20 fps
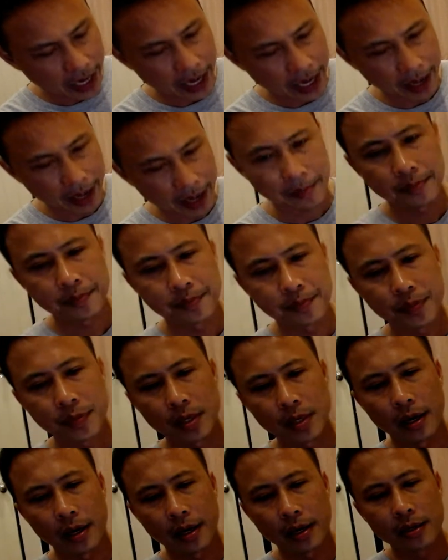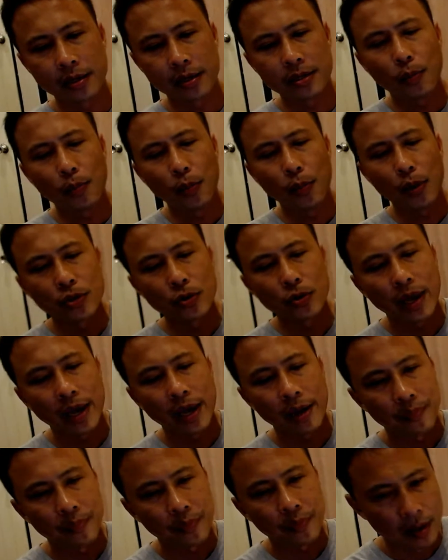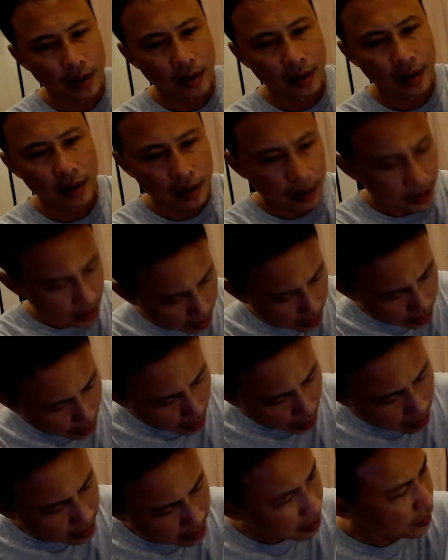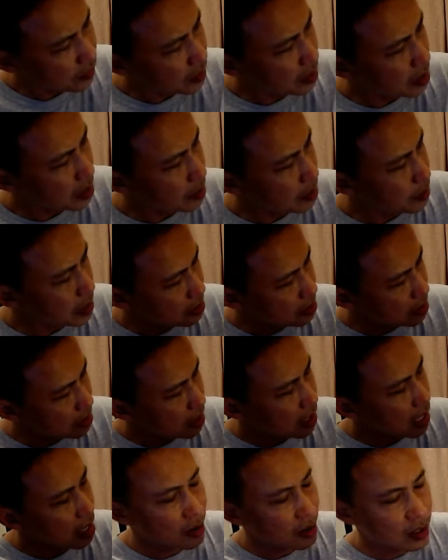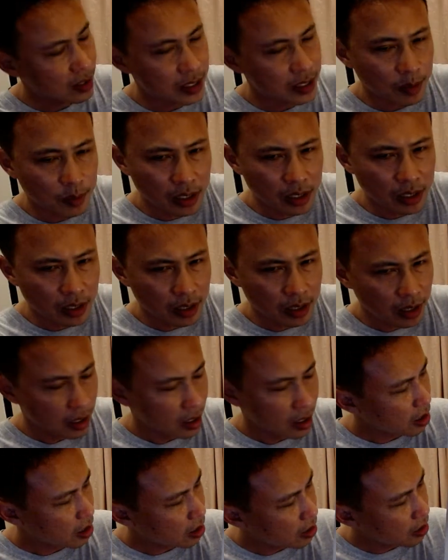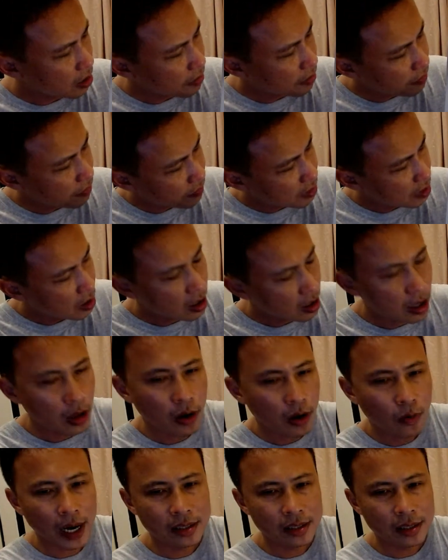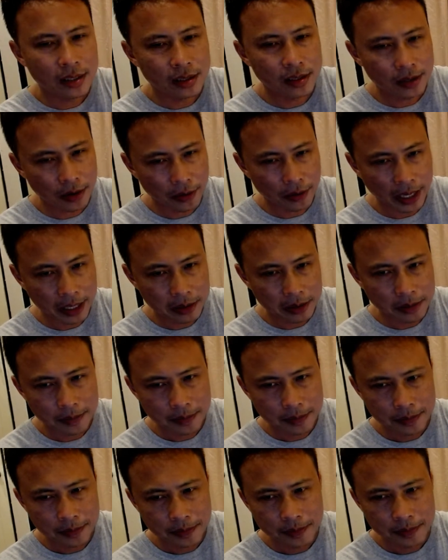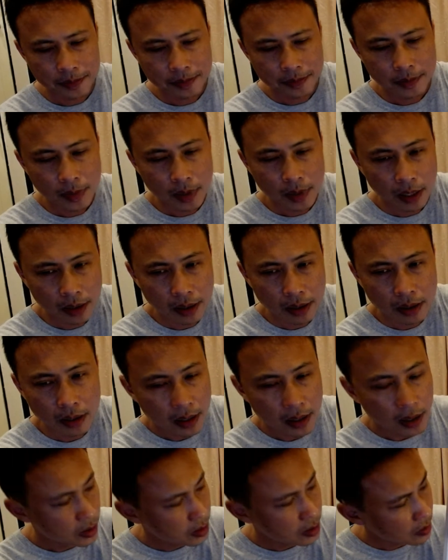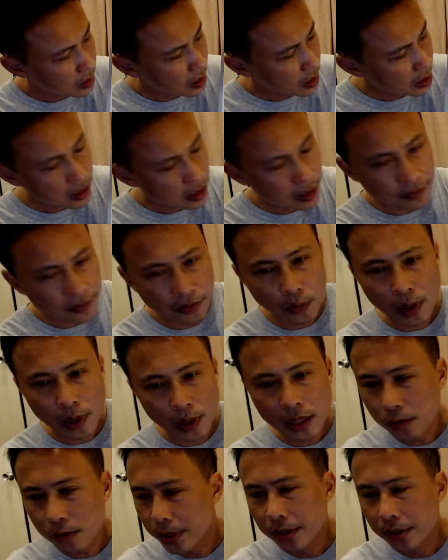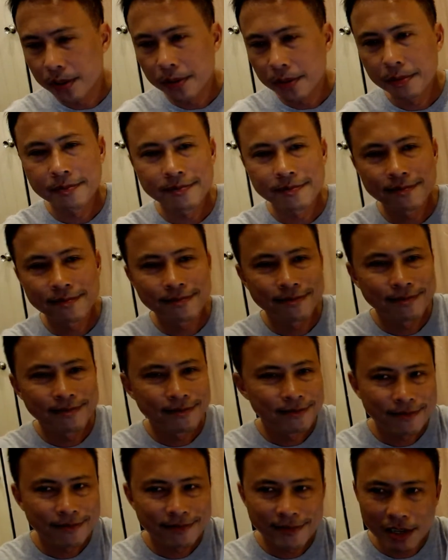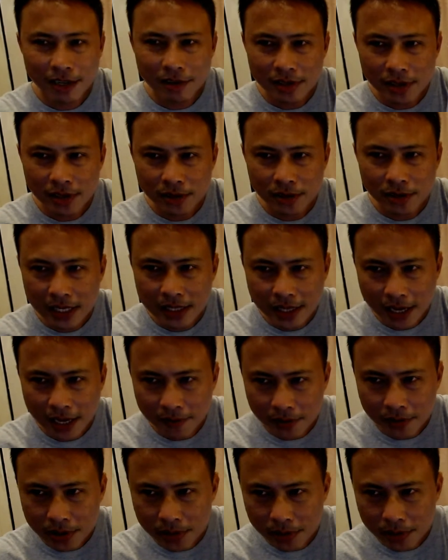amp. Okay, 0.2 amp. So it's positive. It means our assumption of clockwise is correct. Okay, so that's it for one loop. I'll see you next time for 2